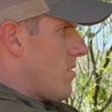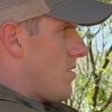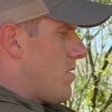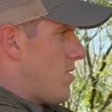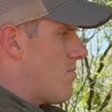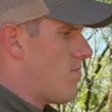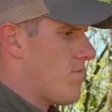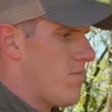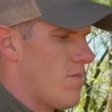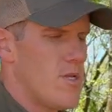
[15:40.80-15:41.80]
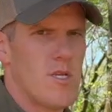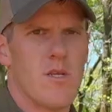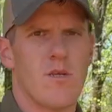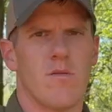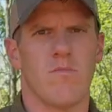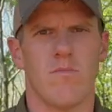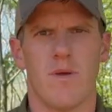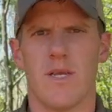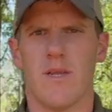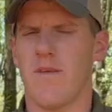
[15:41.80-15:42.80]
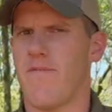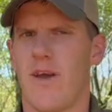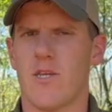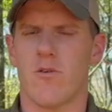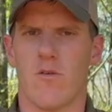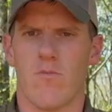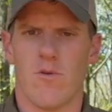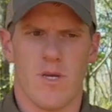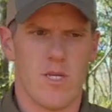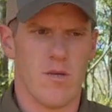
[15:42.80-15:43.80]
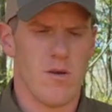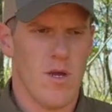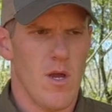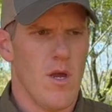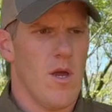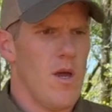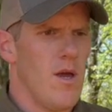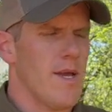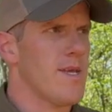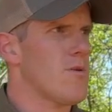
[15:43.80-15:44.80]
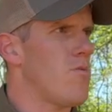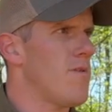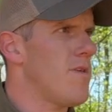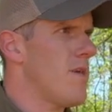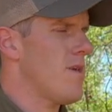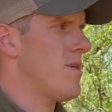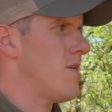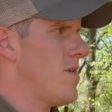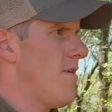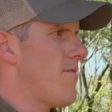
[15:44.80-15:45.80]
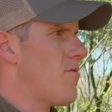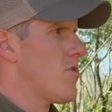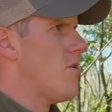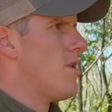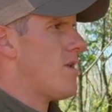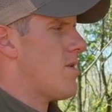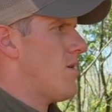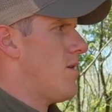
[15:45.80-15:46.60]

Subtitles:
It just doesn't make it any faster or more easier. I guess one thing is, if you couldn't,